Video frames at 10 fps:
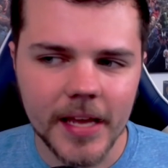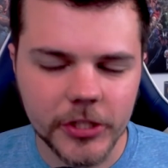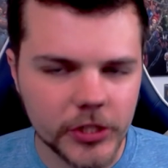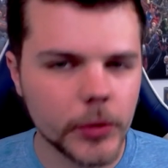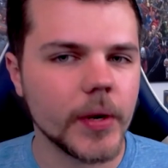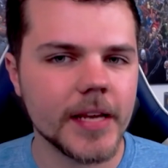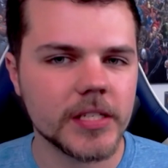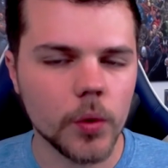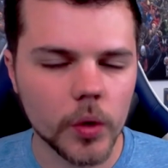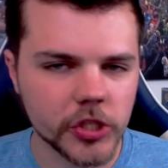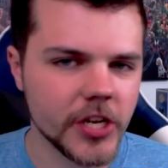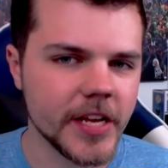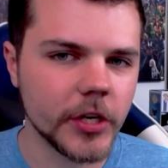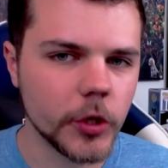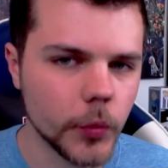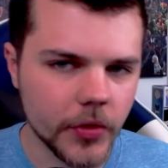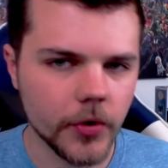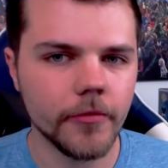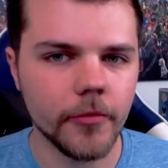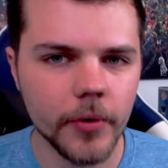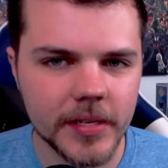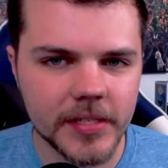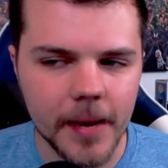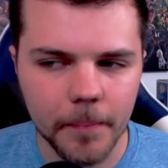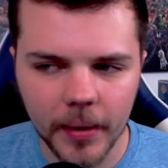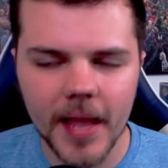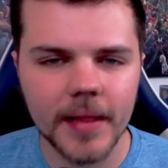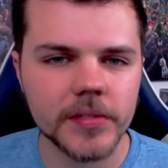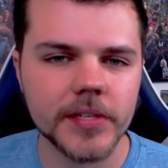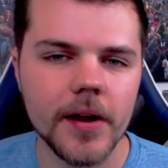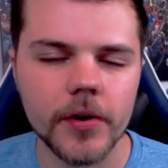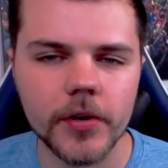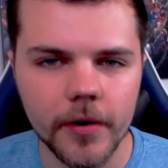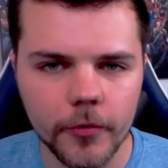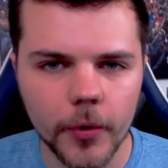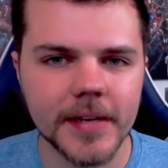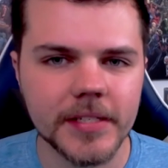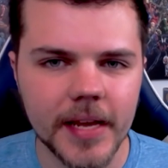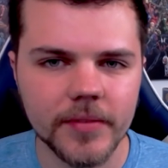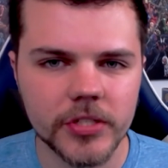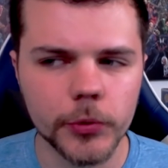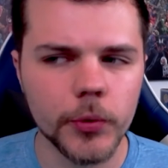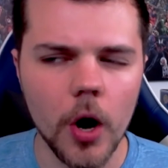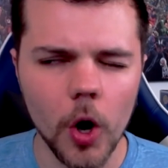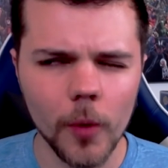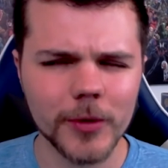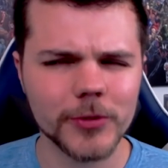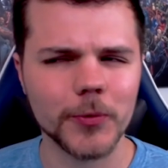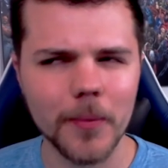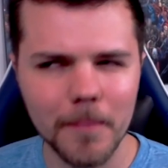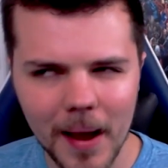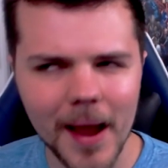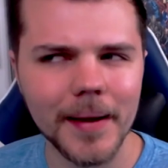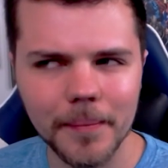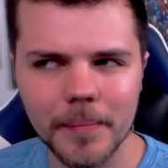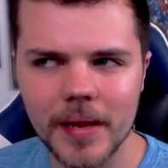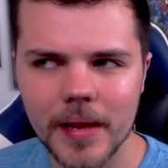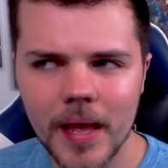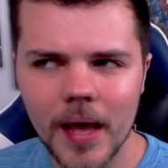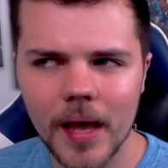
is showcasing what she can do with her voice and playing this character of Grace Davis, who almost reminded me